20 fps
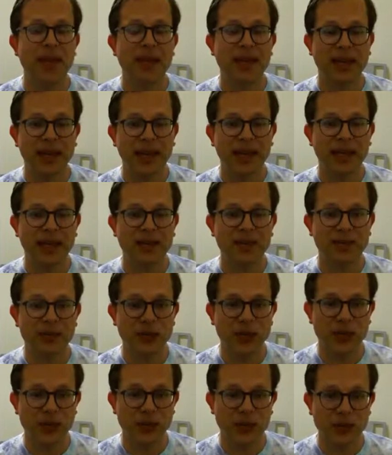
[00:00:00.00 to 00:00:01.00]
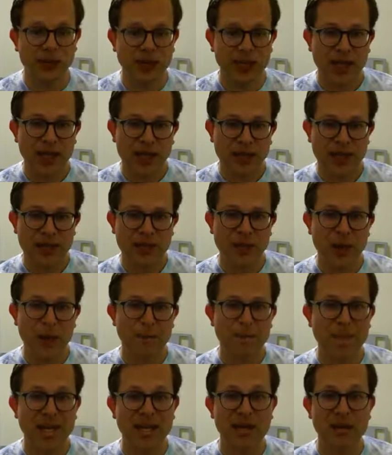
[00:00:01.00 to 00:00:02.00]
kind of shows that the
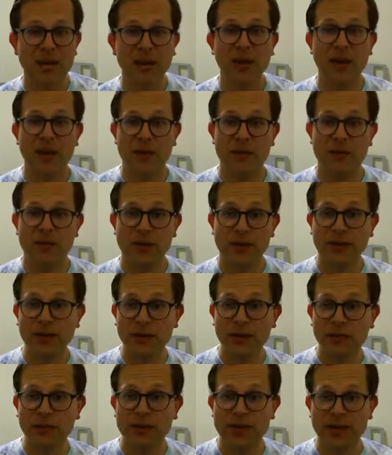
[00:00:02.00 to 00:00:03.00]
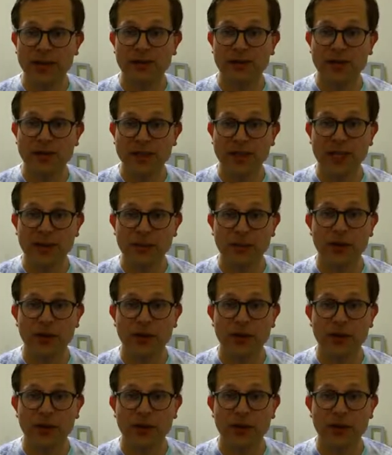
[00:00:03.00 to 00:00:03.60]
middle 50% of the time,